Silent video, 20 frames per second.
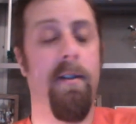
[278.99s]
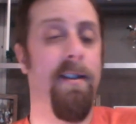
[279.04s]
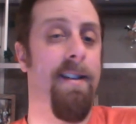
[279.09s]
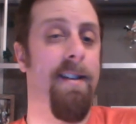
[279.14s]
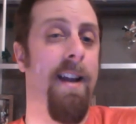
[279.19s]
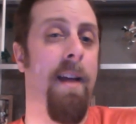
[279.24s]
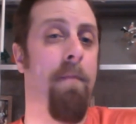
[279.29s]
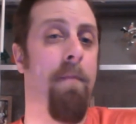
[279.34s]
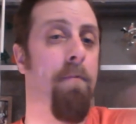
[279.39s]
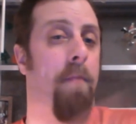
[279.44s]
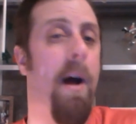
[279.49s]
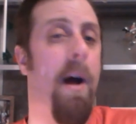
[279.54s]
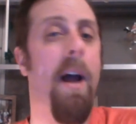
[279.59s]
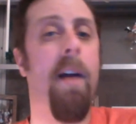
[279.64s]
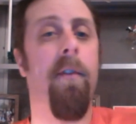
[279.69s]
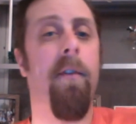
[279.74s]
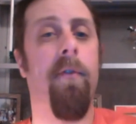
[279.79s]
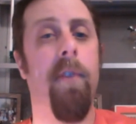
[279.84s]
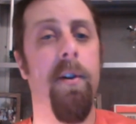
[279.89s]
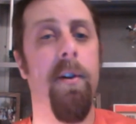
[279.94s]
say, buy
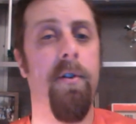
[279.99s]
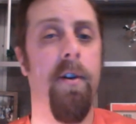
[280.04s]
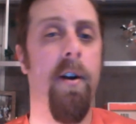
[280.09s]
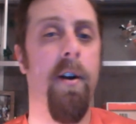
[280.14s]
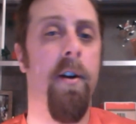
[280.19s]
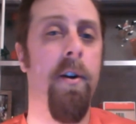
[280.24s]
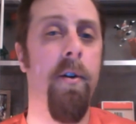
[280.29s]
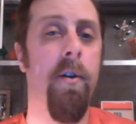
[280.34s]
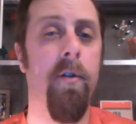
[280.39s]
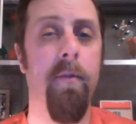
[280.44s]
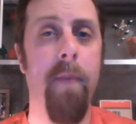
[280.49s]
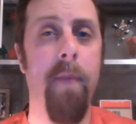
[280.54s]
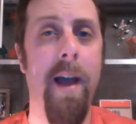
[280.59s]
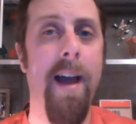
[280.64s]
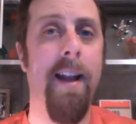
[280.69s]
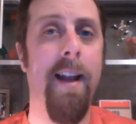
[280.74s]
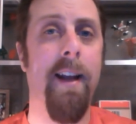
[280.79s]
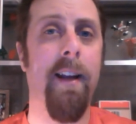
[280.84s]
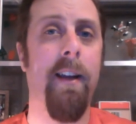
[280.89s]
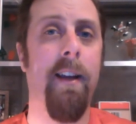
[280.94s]
a Frigidaire
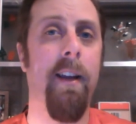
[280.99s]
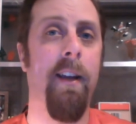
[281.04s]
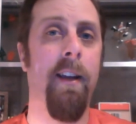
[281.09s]
Unimatic